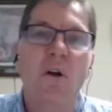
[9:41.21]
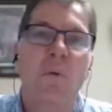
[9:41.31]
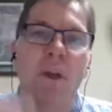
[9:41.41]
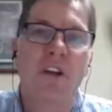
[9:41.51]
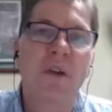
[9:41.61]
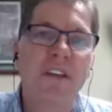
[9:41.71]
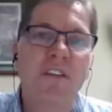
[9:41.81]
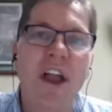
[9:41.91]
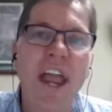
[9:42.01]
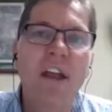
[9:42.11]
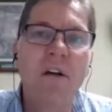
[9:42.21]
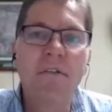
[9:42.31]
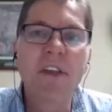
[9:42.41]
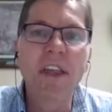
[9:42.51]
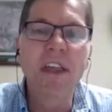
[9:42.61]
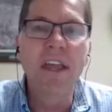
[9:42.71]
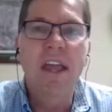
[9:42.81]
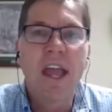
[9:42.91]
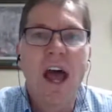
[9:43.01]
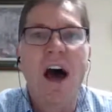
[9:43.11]
We increase our AOV
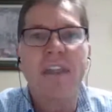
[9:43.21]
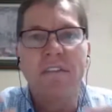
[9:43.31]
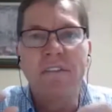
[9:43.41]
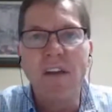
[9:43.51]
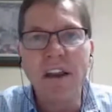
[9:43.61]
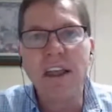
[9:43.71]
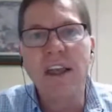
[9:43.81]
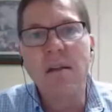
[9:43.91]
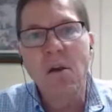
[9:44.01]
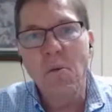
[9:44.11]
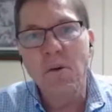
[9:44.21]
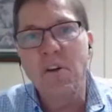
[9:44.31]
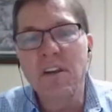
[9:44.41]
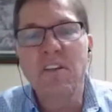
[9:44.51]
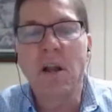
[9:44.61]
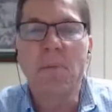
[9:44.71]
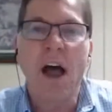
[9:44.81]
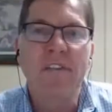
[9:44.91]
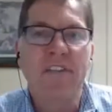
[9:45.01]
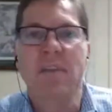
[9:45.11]
on the front end. We're decreasing our
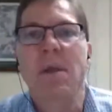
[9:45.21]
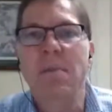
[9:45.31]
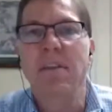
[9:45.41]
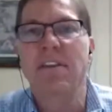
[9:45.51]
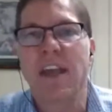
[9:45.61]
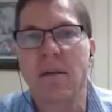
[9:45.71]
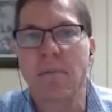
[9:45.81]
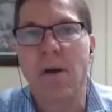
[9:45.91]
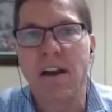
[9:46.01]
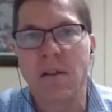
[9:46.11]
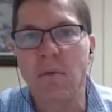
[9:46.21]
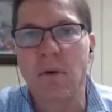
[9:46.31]
profits on maybe the second product that